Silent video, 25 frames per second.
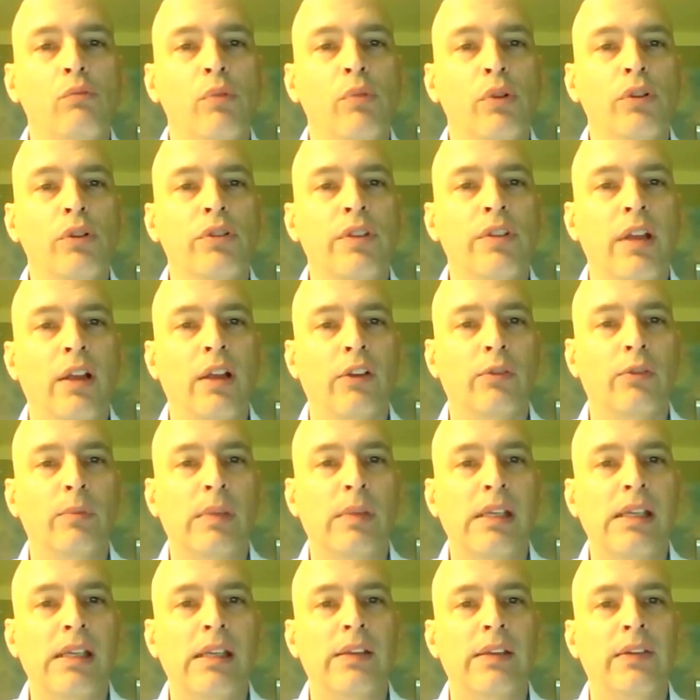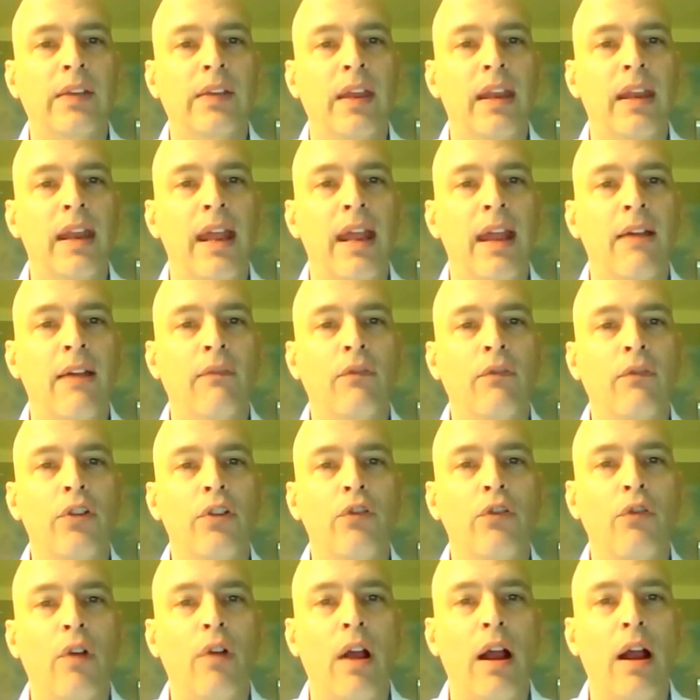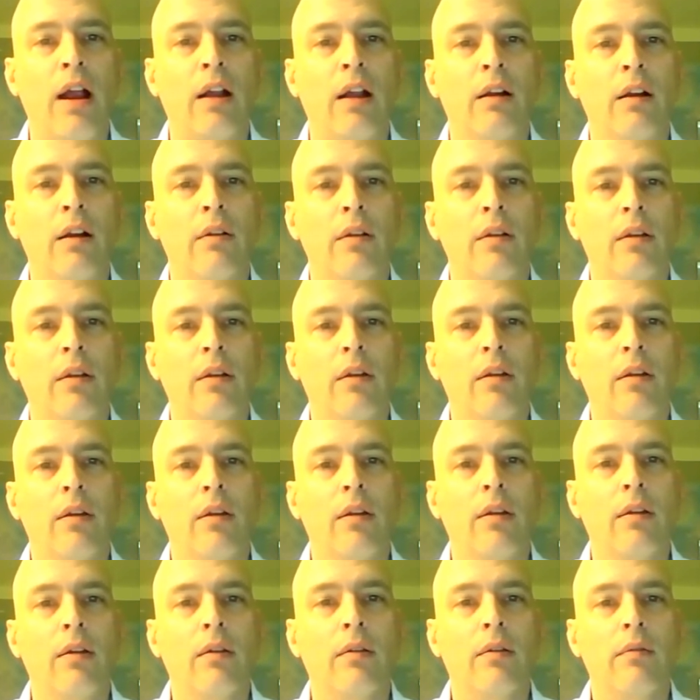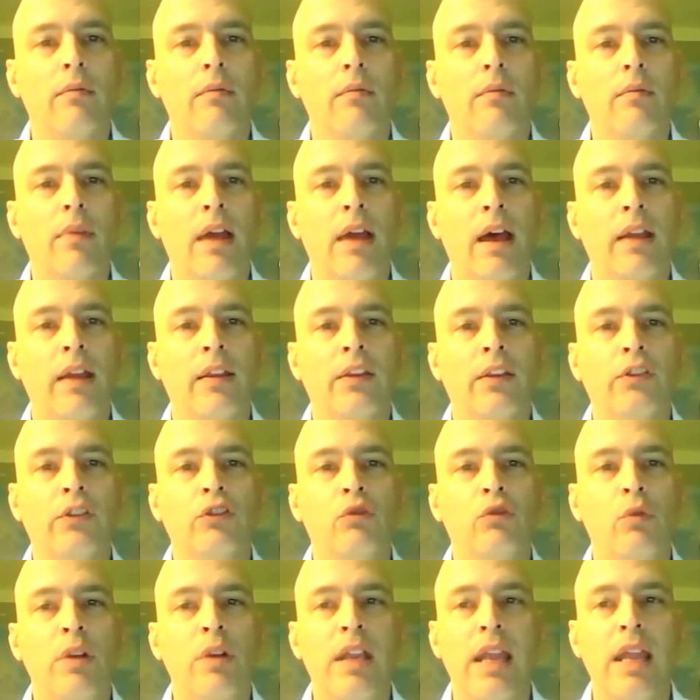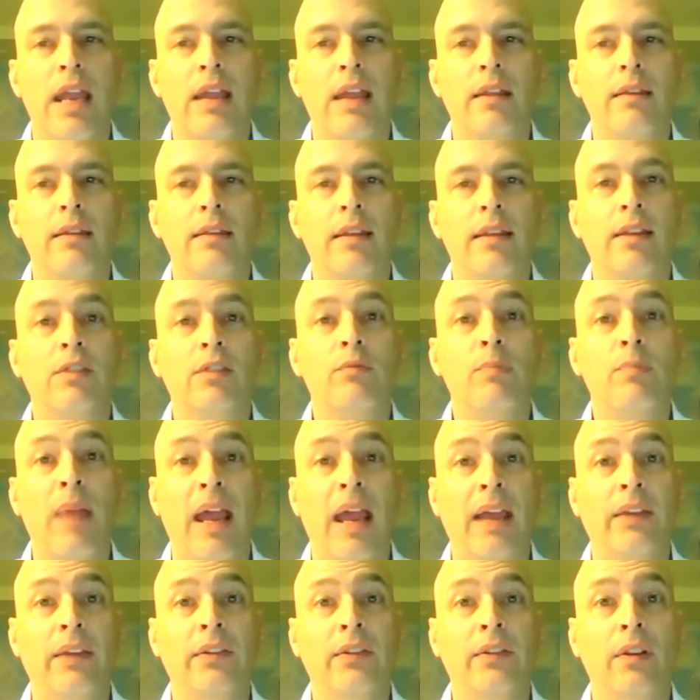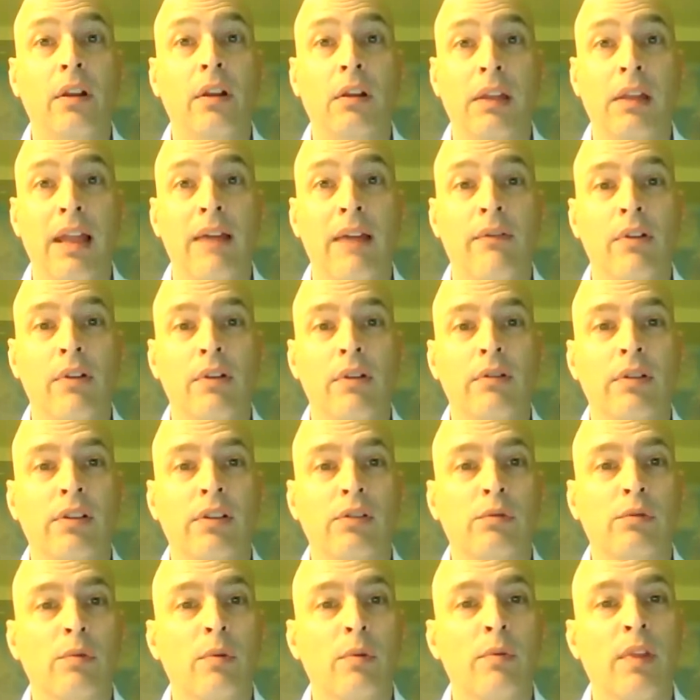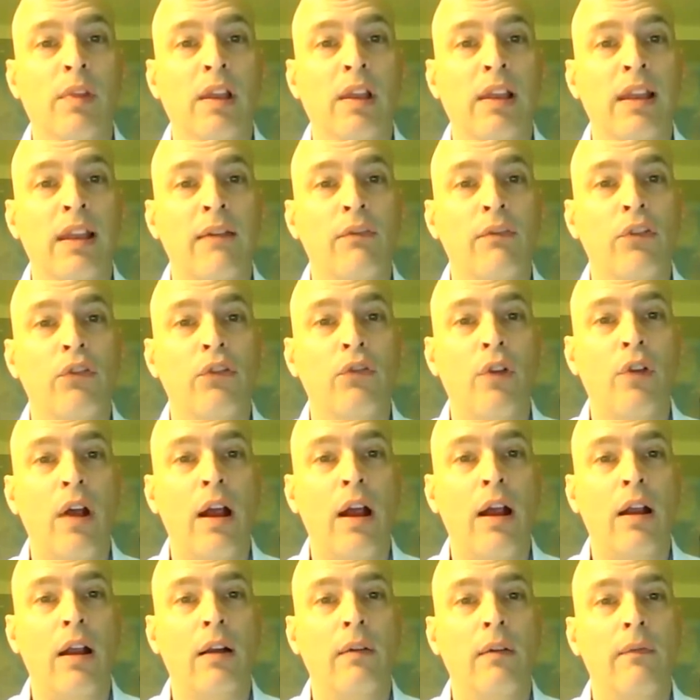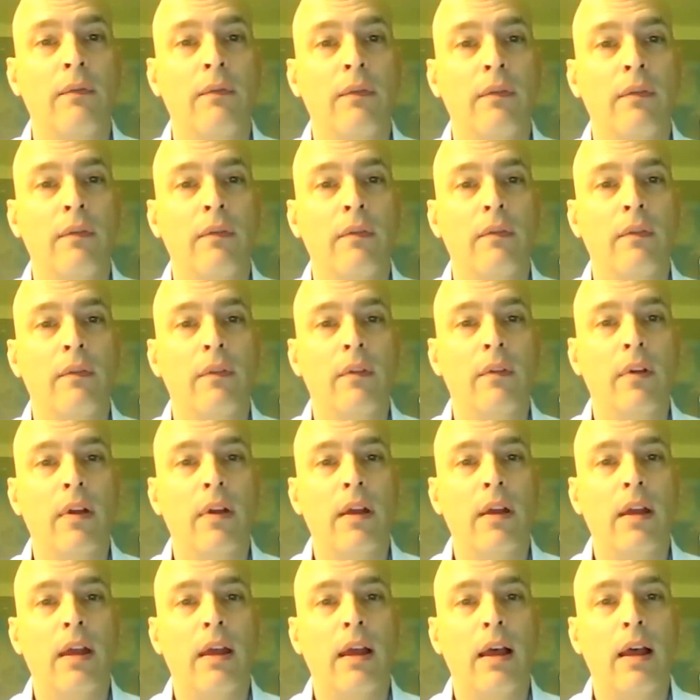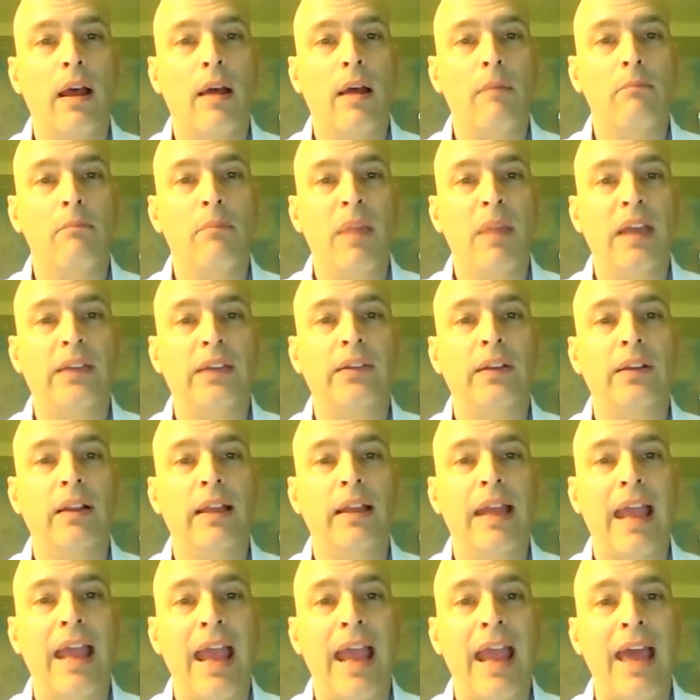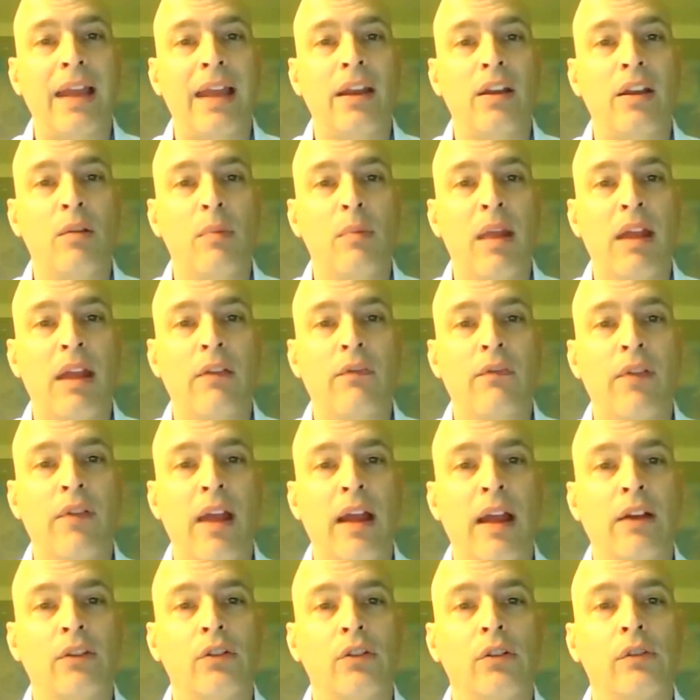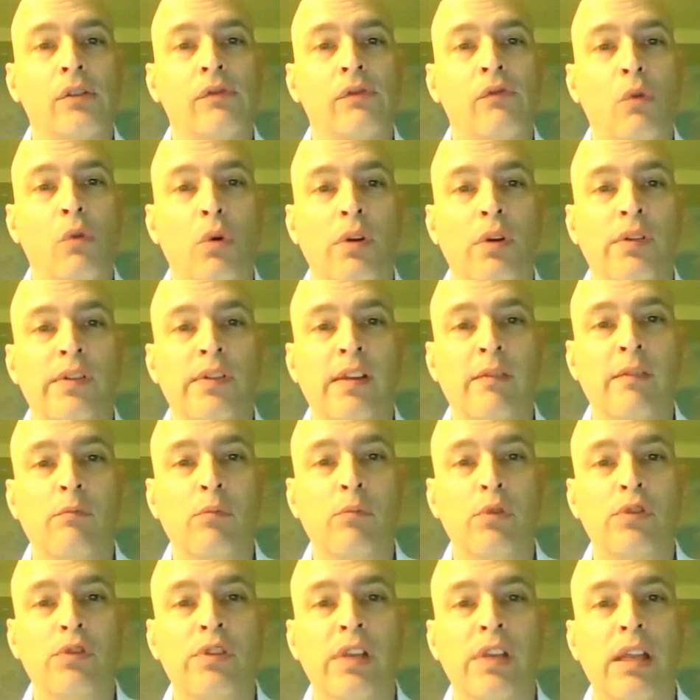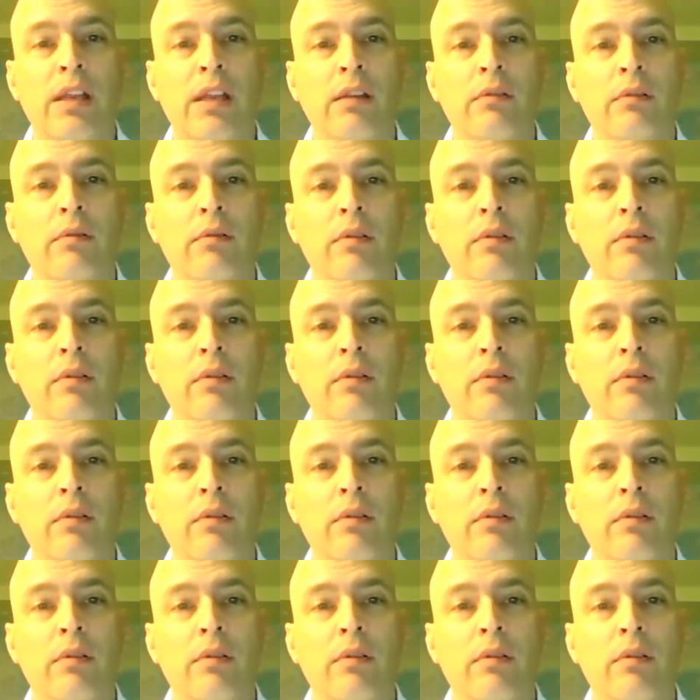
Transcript: book tells me is that every dryer out of this 28 that's past 11, because remember the 11th dryer, I basically had a demand factor of 47%.